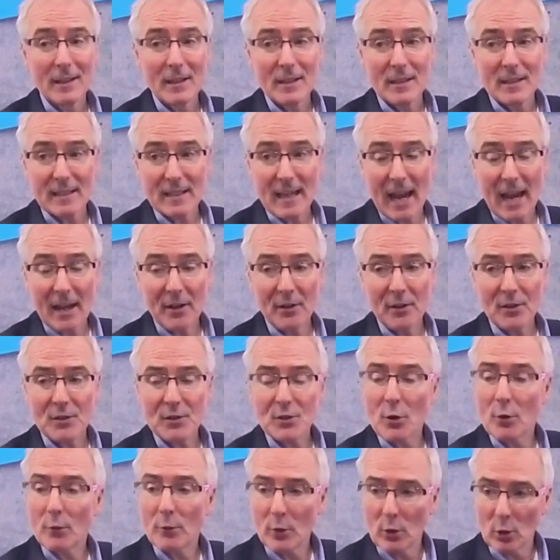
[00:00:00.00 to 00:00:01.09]
scanners,
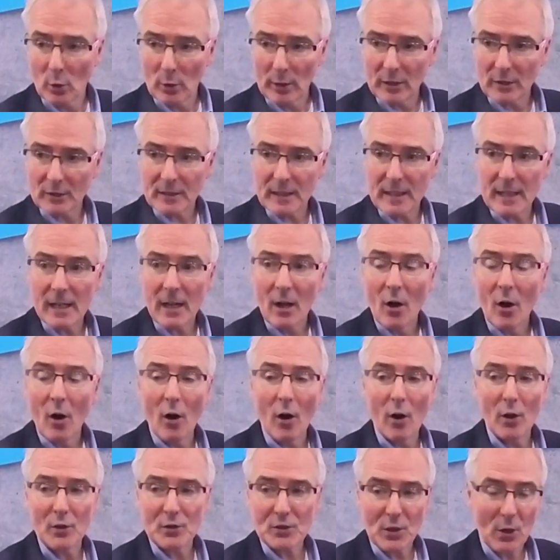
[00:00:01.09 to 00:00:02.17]
so for loyalty.
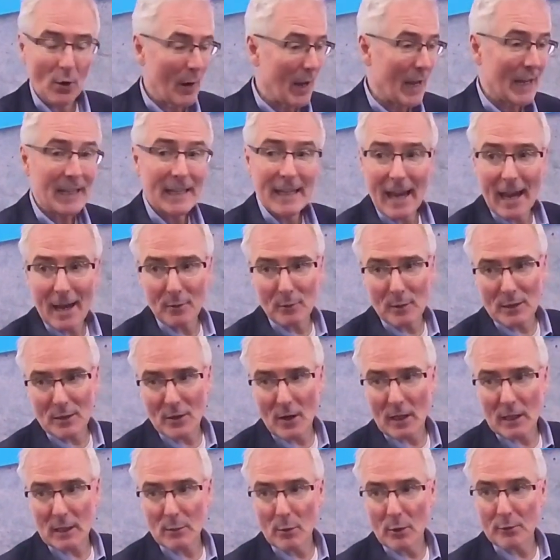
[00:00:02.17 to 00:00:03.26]
Also, again, we
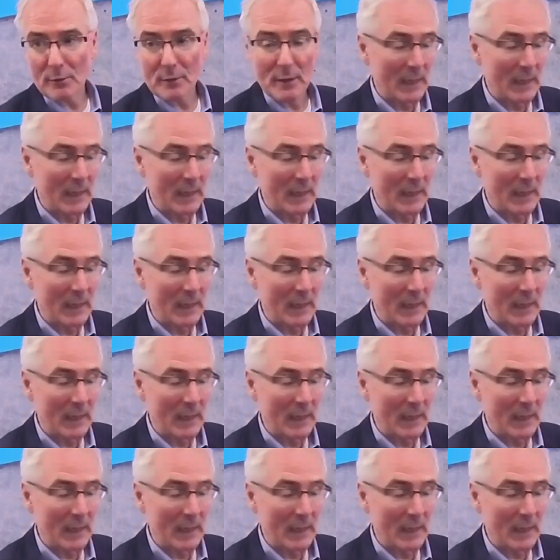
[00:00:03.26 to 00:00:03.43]
talked about